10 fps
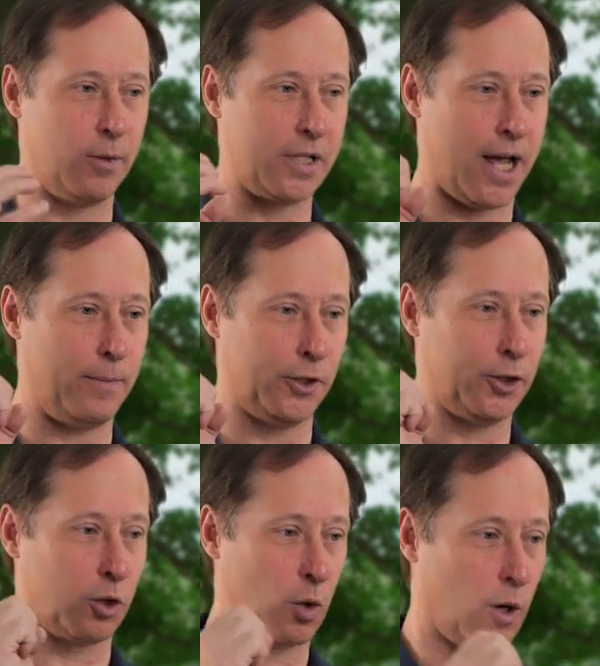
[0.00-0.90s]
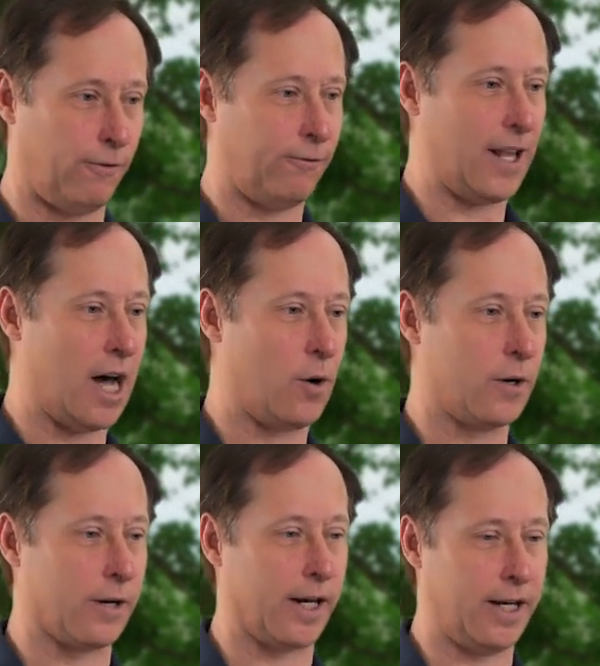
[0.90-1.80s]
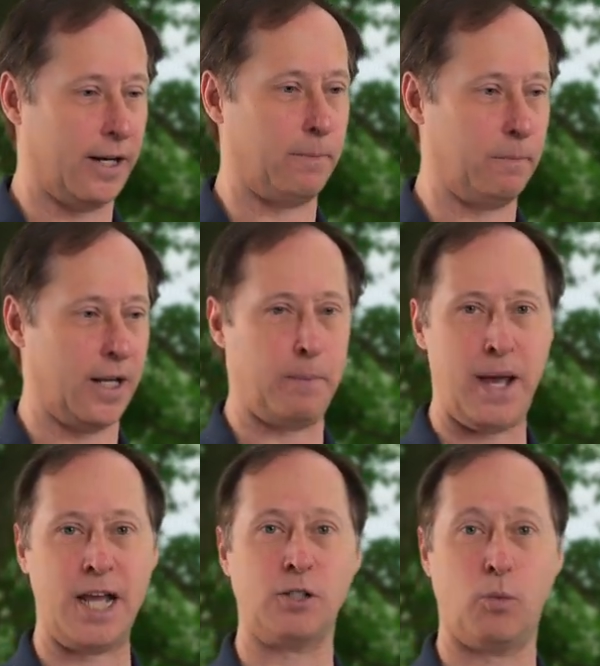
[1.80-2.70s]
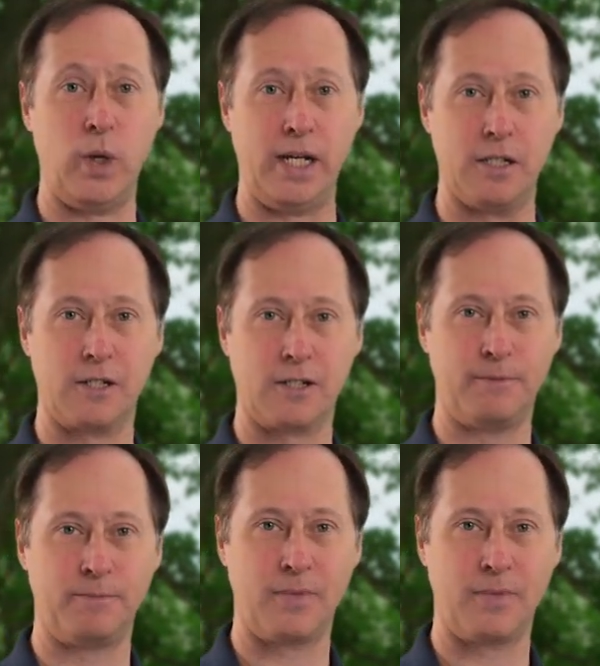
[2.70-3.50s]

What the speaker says: I was able to grow a flower in a patch of weeds,